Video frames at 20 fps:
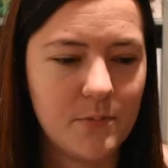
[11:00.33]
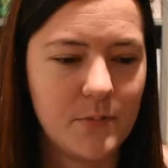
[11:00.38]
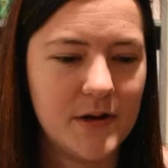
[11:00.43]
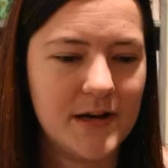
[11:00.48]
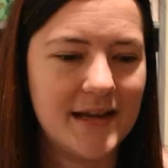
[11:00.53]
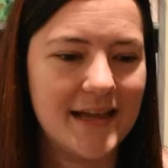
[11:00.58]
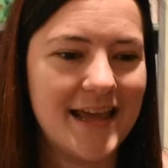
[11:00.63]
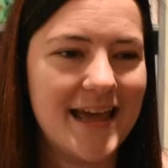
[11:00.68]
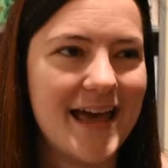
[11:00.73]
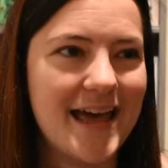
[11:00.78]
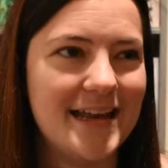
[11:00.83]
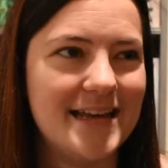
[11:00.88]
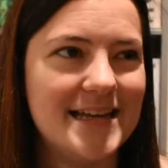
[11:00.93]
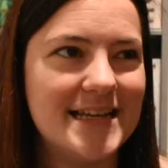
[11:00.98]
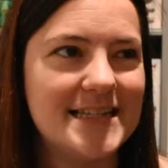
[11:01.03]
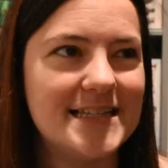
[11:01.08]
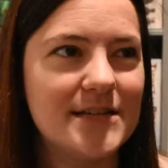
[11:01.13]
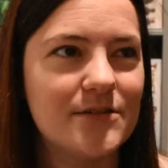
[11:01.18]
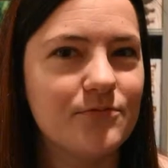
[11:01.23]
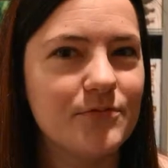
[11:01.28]
But again,
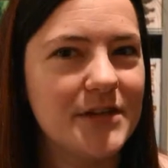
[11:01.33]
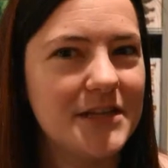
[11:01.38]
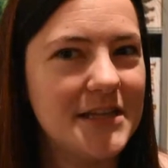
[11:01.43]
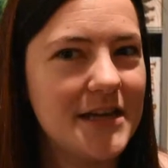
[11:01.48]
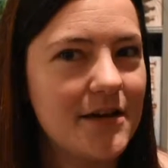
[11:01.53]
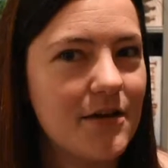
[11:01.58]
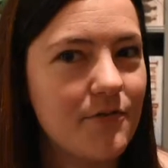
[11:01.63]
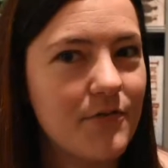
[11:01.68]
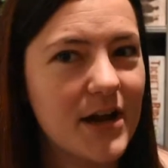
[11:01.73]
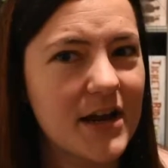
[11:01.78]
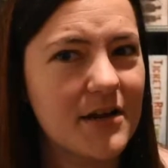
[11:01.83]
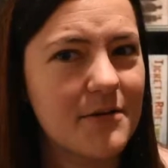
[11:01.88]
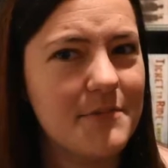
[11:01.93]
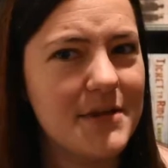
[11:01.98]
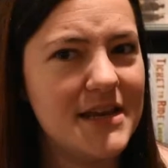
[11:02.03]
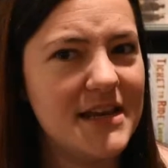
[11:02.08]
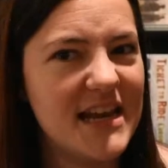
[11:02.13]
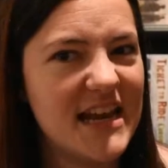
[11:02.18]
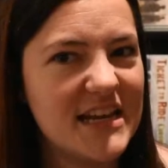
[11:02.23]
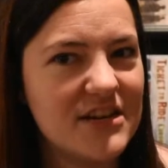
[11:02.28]
is it really a
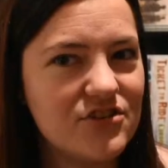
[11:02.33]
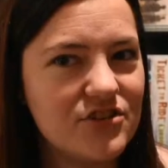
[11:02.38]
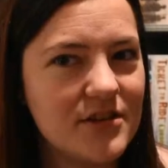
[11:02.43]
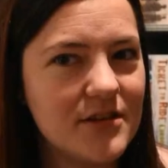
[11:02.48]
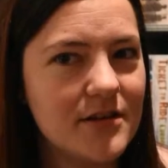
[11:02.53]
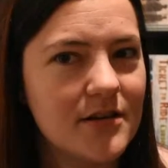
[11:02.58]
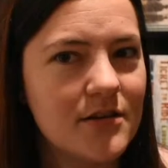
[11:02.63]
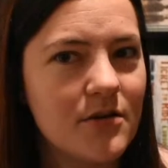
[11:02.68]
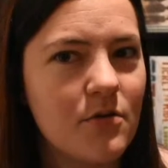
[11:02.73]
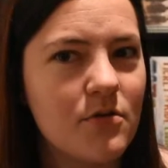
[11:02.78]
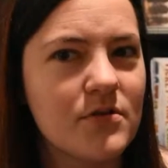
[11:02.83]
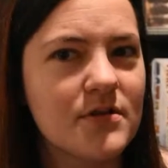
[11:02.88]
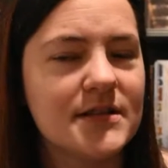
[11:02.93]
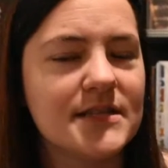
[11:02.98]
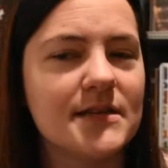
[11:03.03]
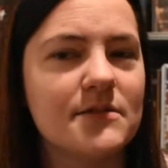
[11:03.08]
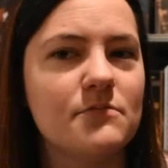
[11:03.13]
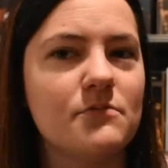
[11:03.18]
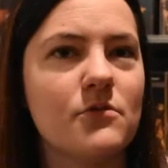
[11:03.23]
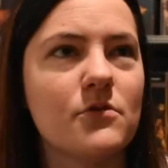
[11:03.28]
recommendation, or
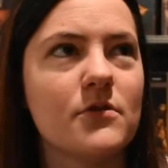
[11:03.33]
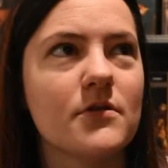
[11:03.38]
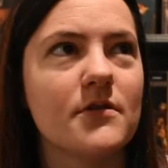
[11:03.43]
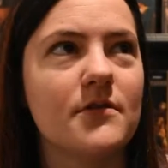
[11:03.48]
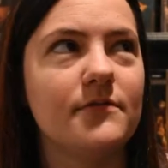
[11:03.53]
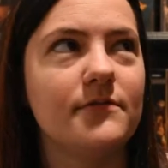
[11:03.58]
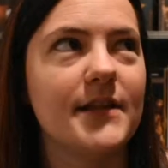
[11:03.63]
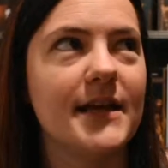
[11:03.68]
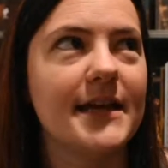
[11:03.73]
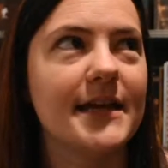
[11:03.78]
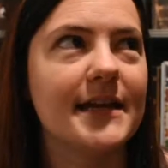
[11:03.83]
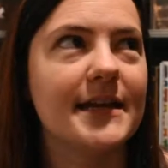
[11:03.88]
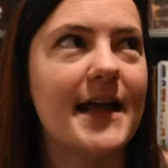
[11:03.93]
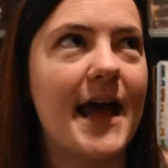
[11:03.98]
is it more of, like, an